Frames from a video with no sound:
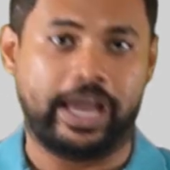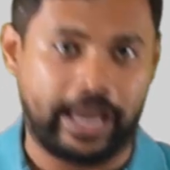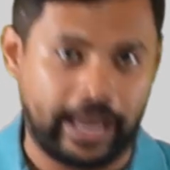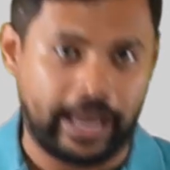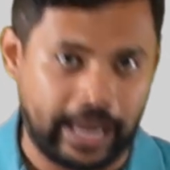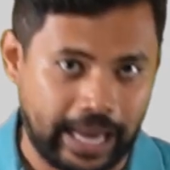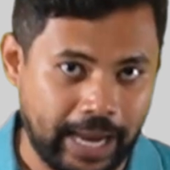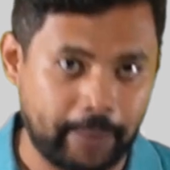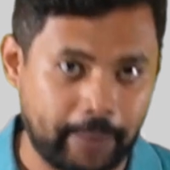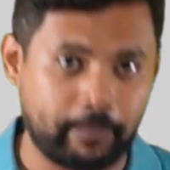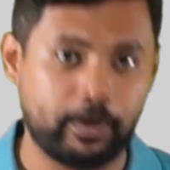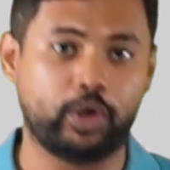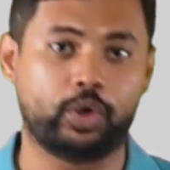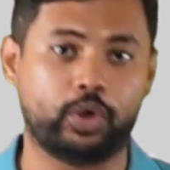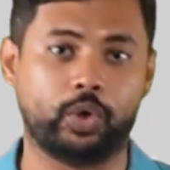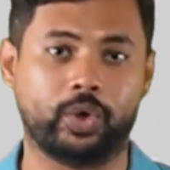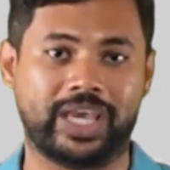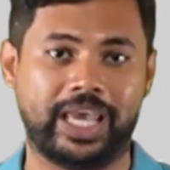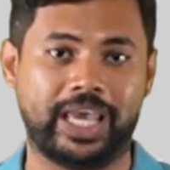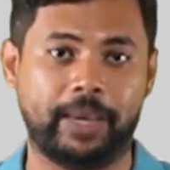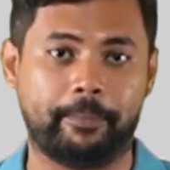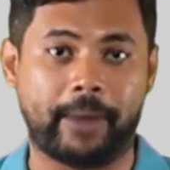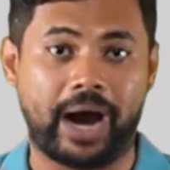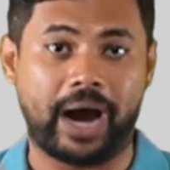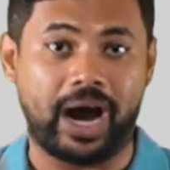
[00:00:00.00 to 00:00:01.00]
able to
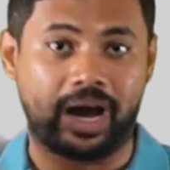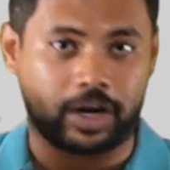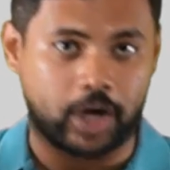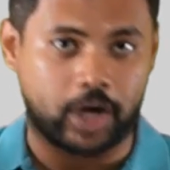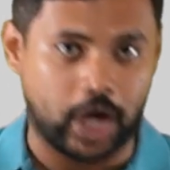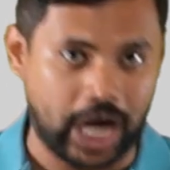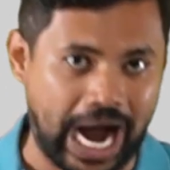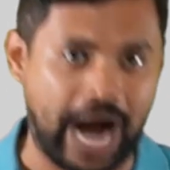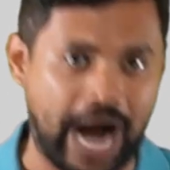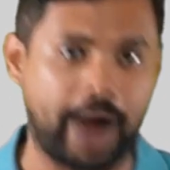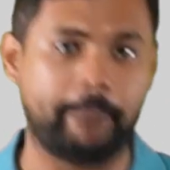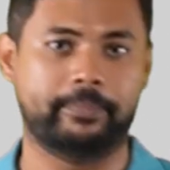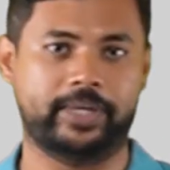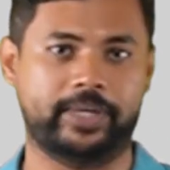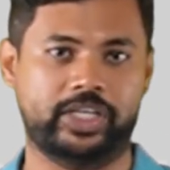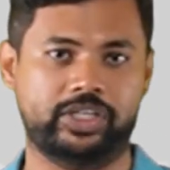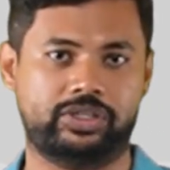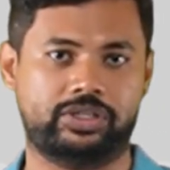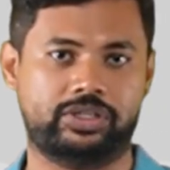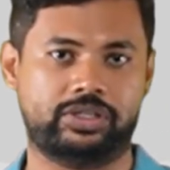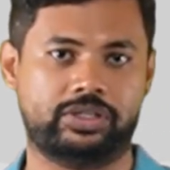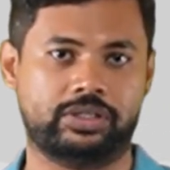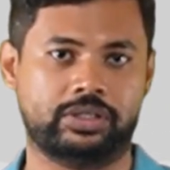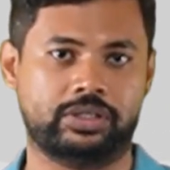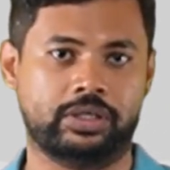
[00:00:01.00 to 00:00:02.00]
keep our
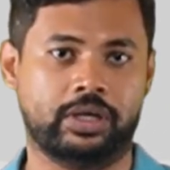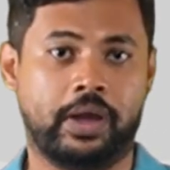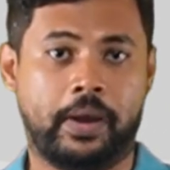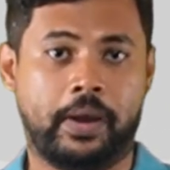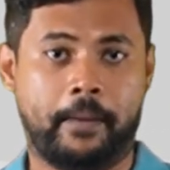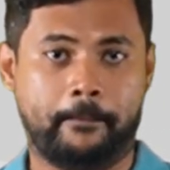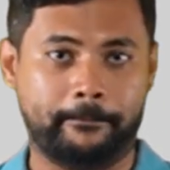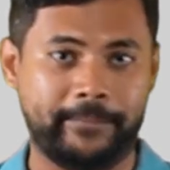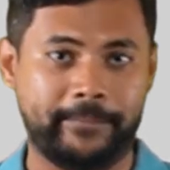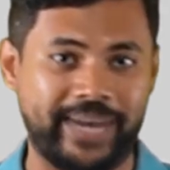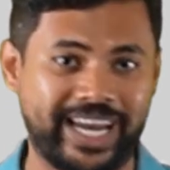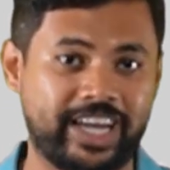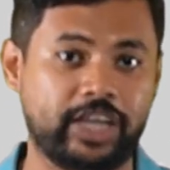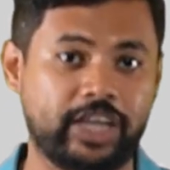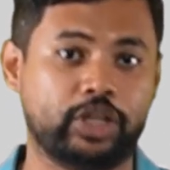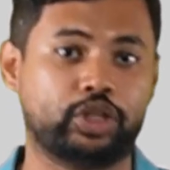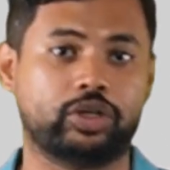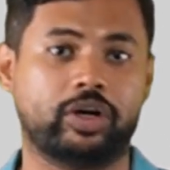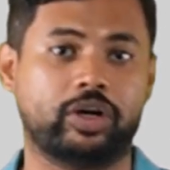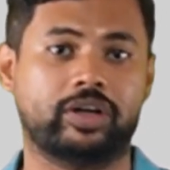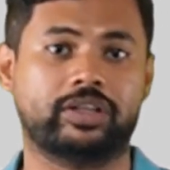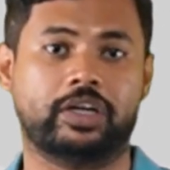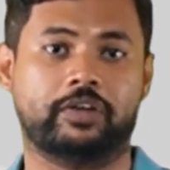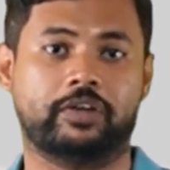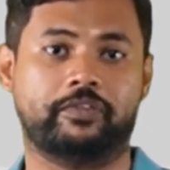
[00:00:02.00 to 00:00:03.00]
calmness, making
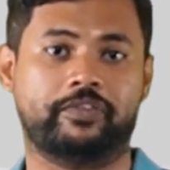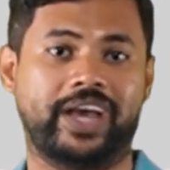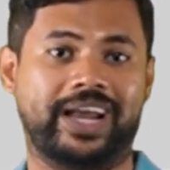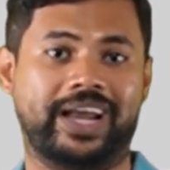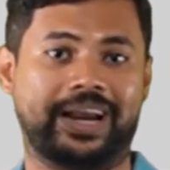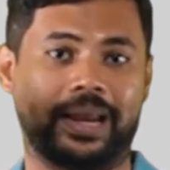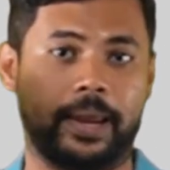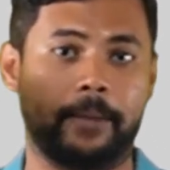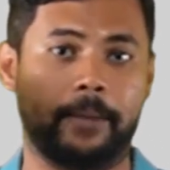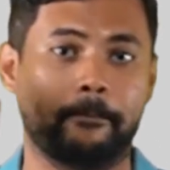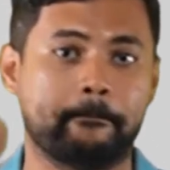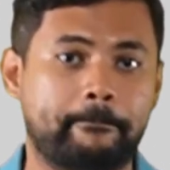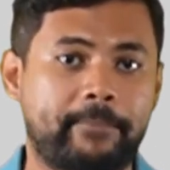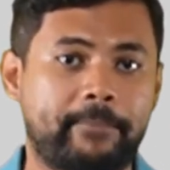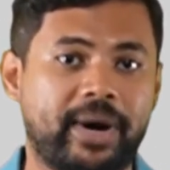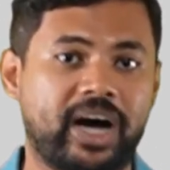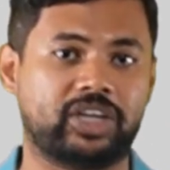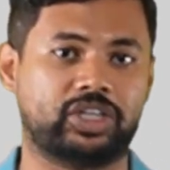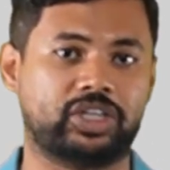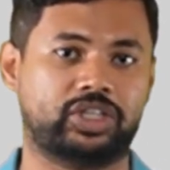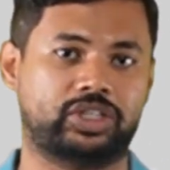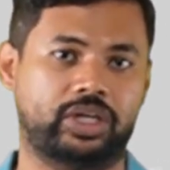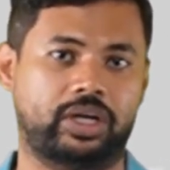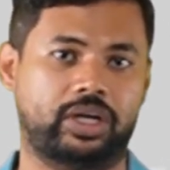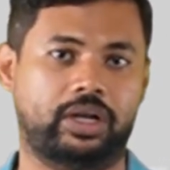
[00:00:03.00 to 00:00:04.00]
sure that we are
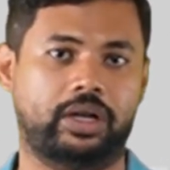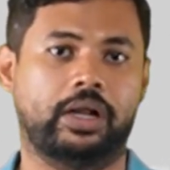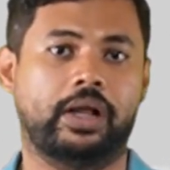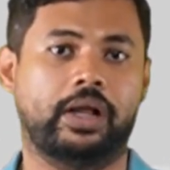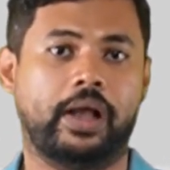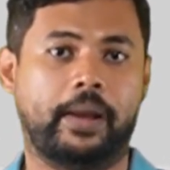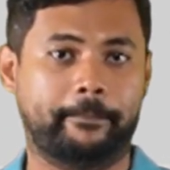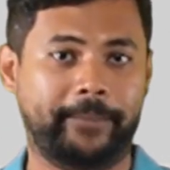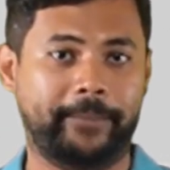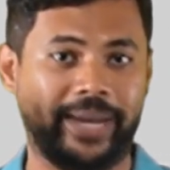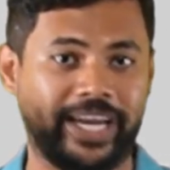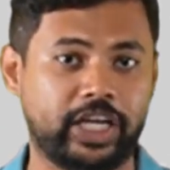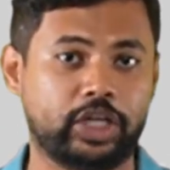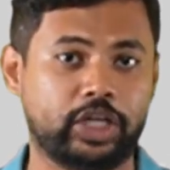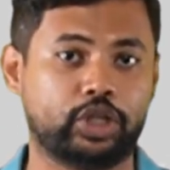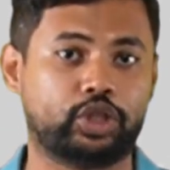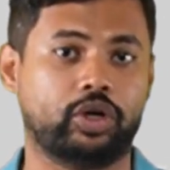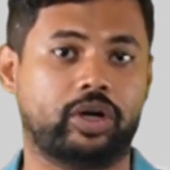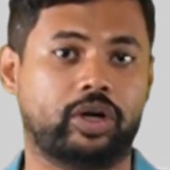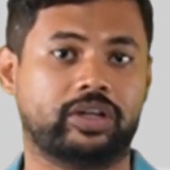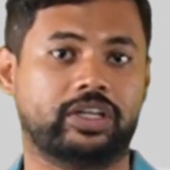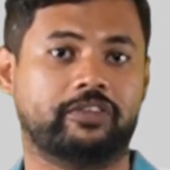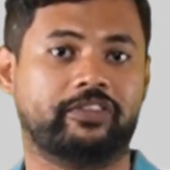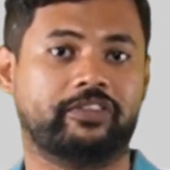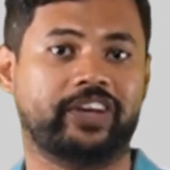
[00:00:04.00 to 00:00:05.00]
impartial, making
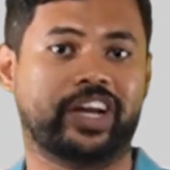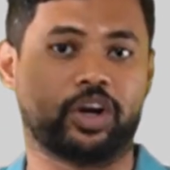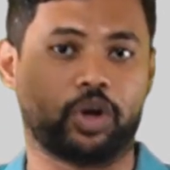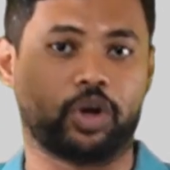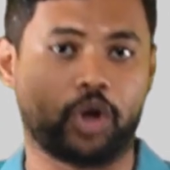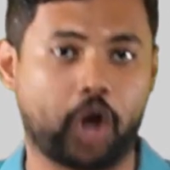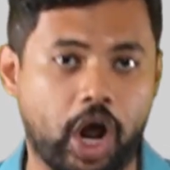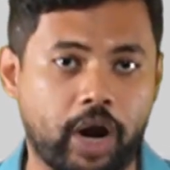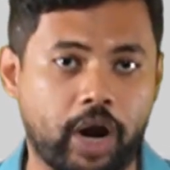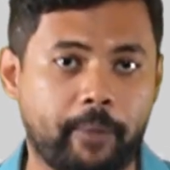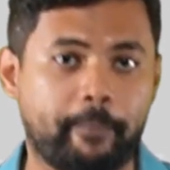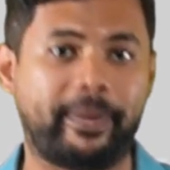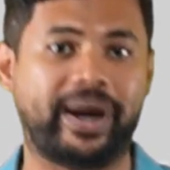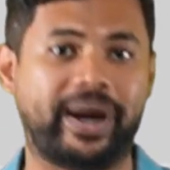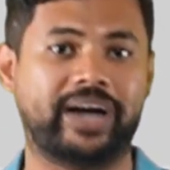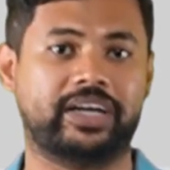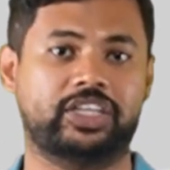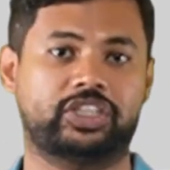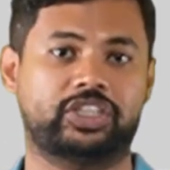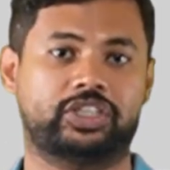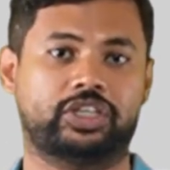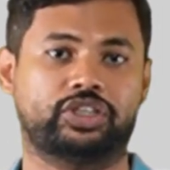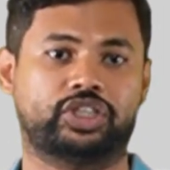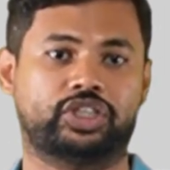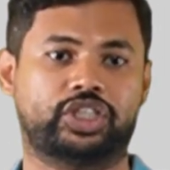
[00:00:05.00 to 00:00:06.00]
sure that we are
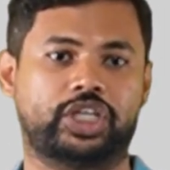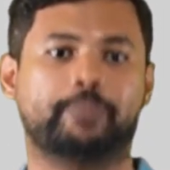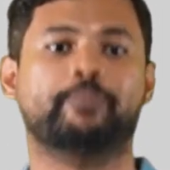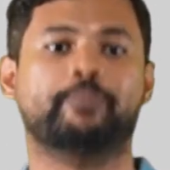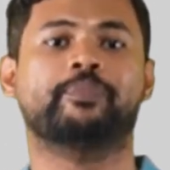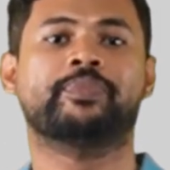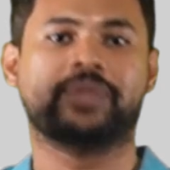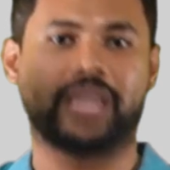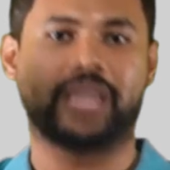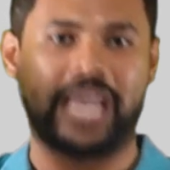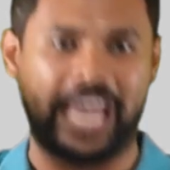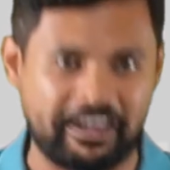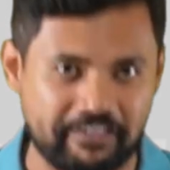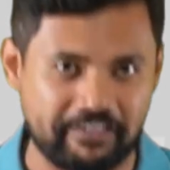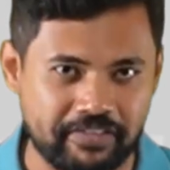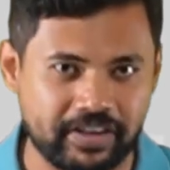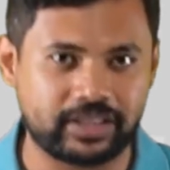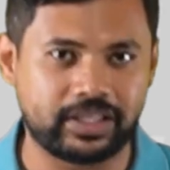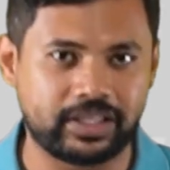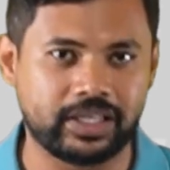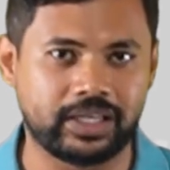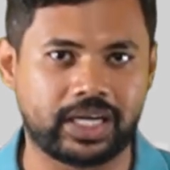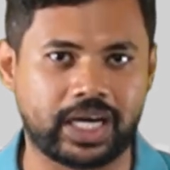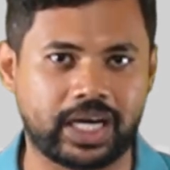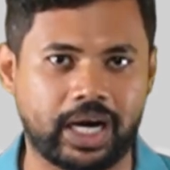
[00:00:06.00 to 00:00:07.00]
non-partisanship,
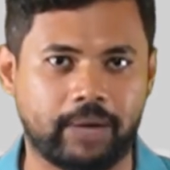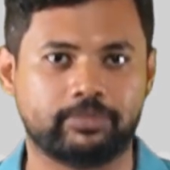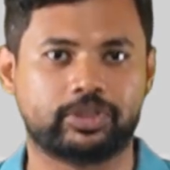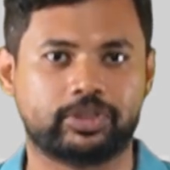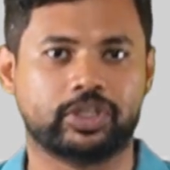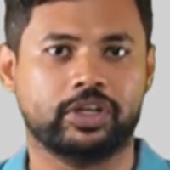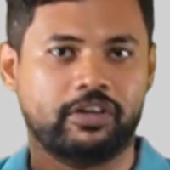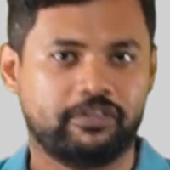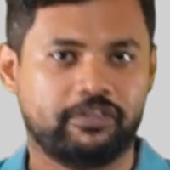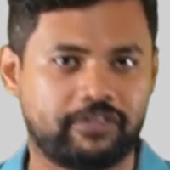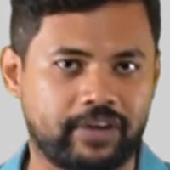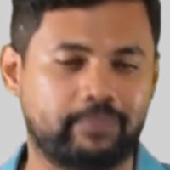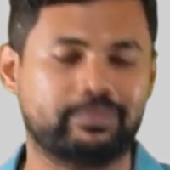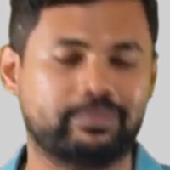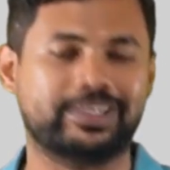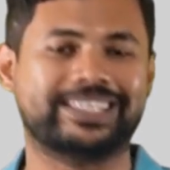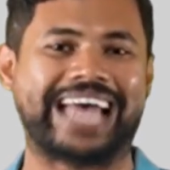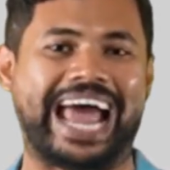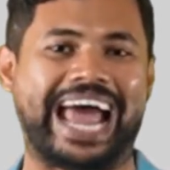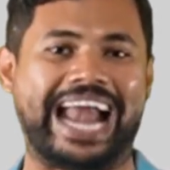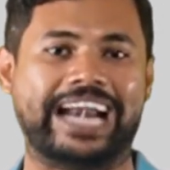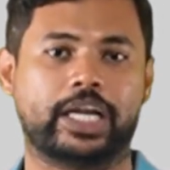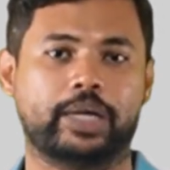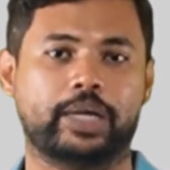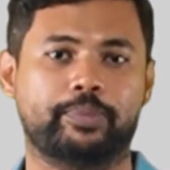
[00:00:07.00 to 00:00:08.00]
everything comes from this
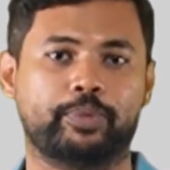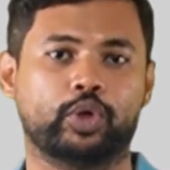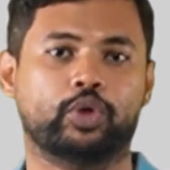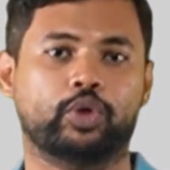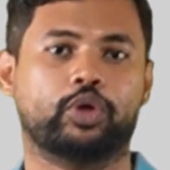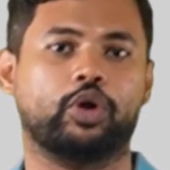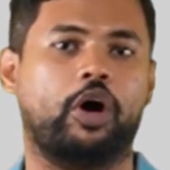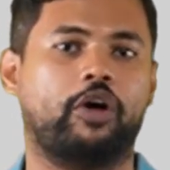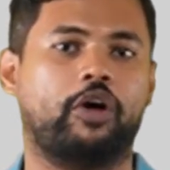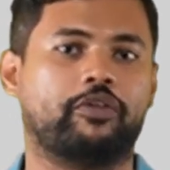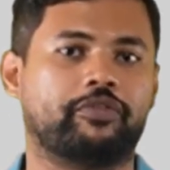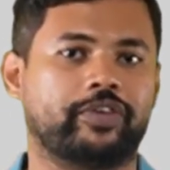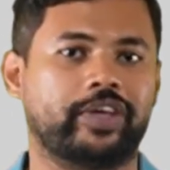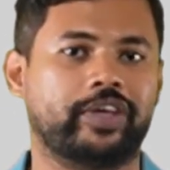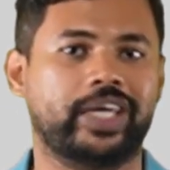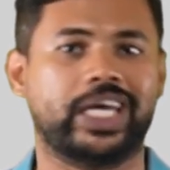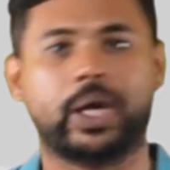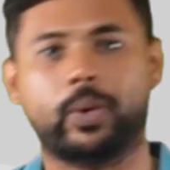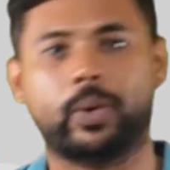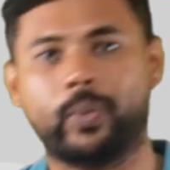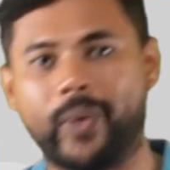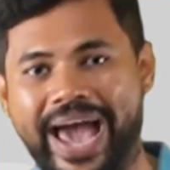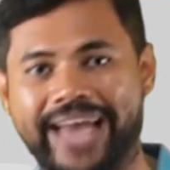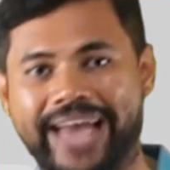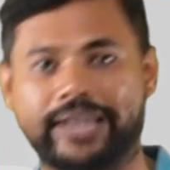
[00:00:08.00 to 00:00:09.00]
attribute of
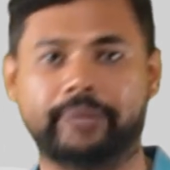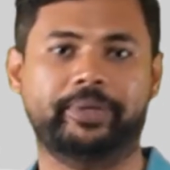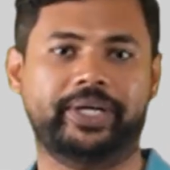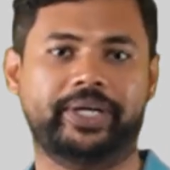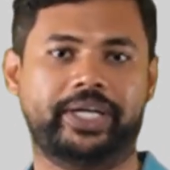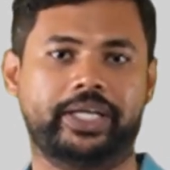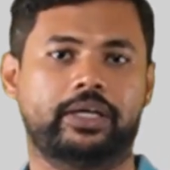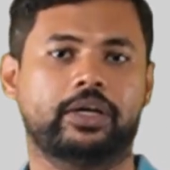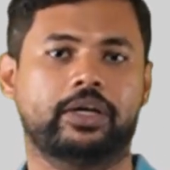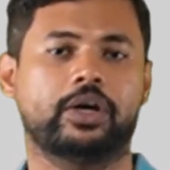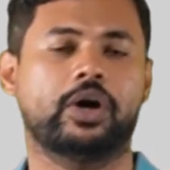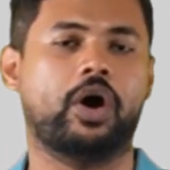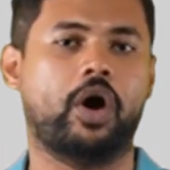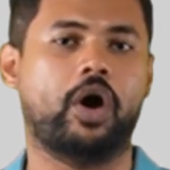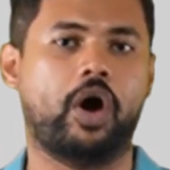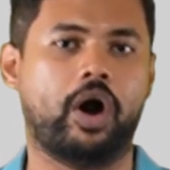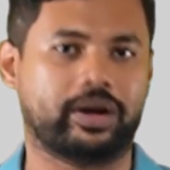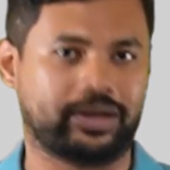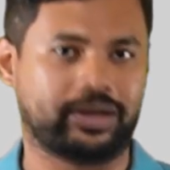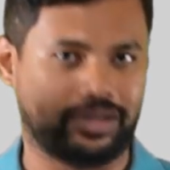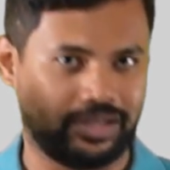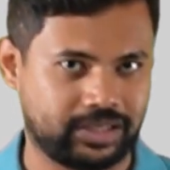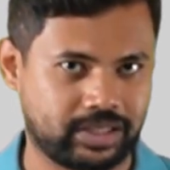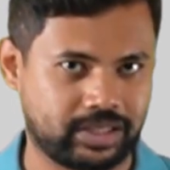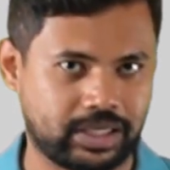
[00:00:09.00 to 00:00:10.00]
equanimity
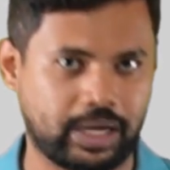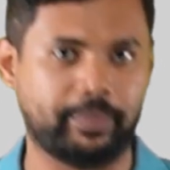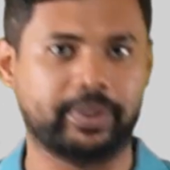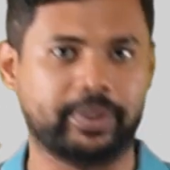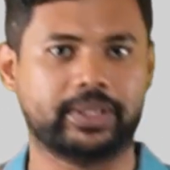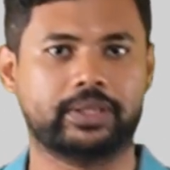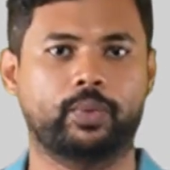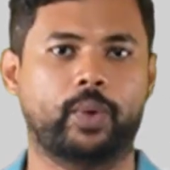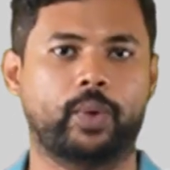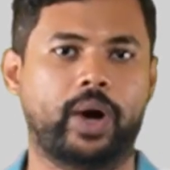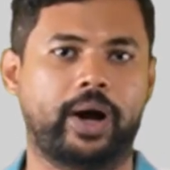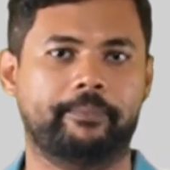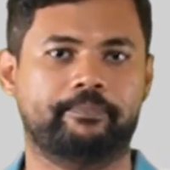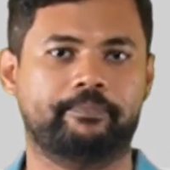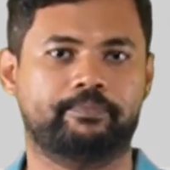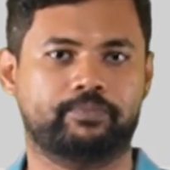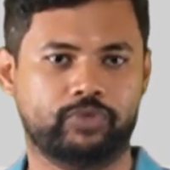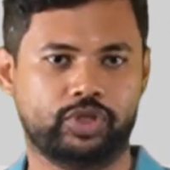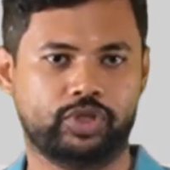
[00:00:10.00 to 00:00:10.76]
or samatva.